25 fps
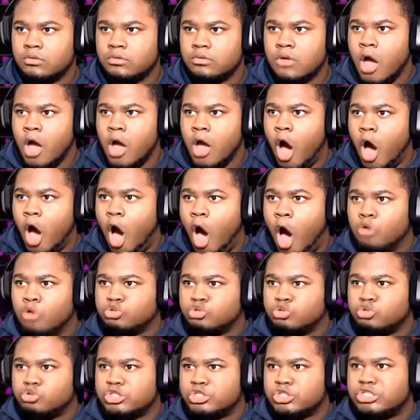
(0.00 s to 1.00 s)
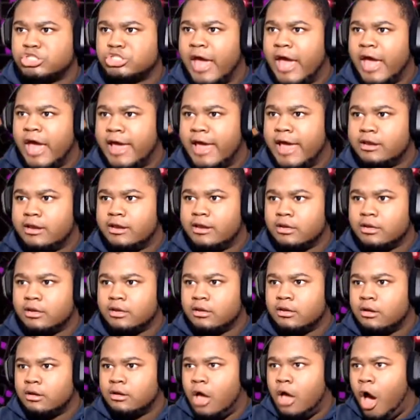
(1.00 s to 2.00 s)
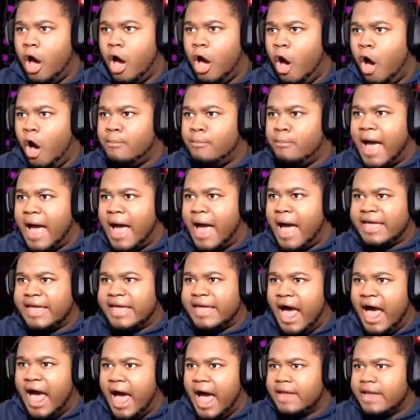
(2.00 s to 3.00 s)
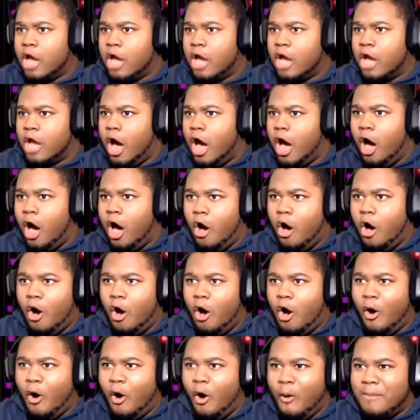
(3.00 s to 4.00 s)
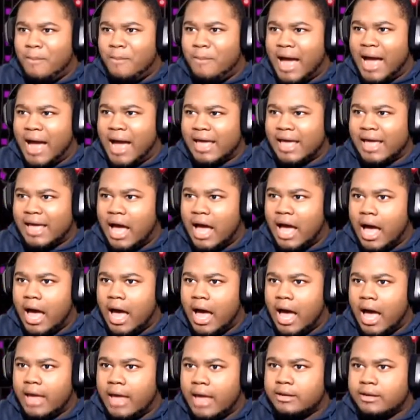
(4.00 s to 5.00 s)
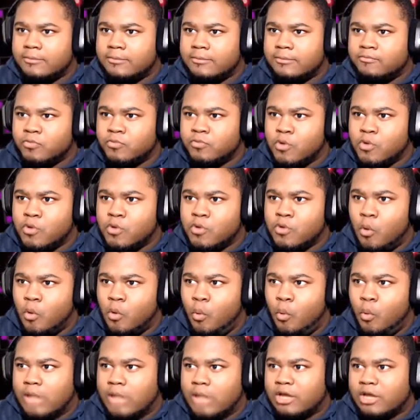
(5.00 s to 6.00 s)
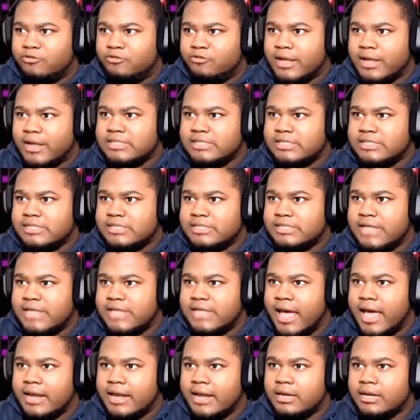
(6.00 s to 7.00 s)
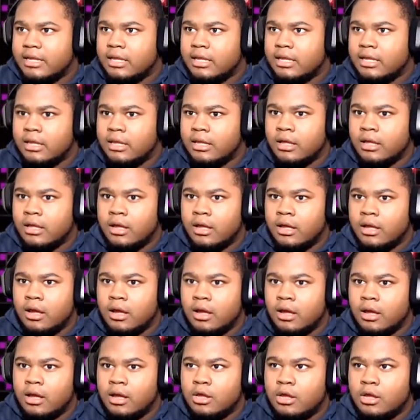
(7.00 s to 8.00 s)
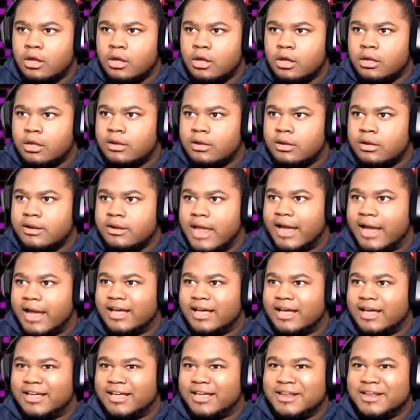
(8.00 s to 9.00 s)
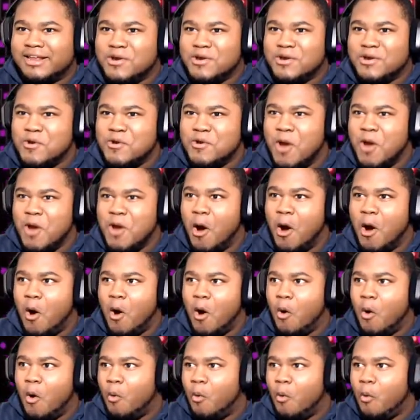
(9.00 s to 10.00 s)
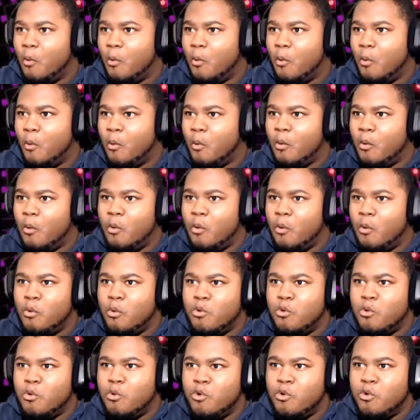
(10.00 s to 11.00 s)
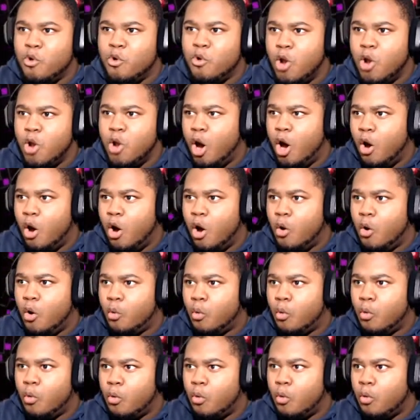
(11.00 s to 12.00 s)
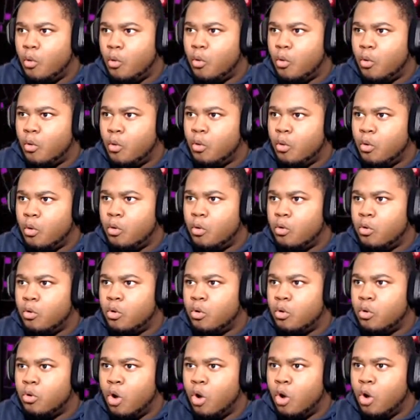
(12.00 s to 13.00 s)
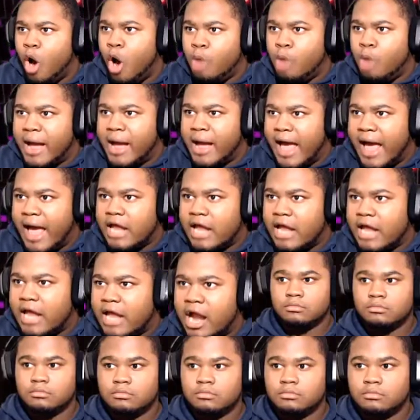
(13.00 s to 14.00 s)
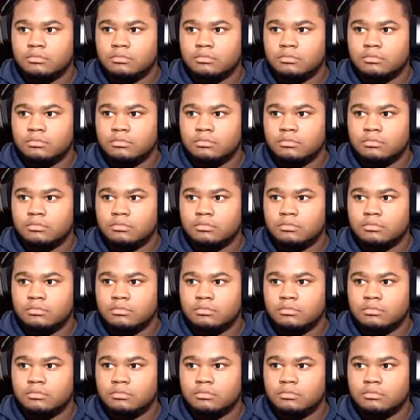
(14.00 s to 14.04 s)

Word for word: Oh shit! Oh my god! Oh my god! What the fuck is that? Nigga! No! No! Oh my god! Hurry up!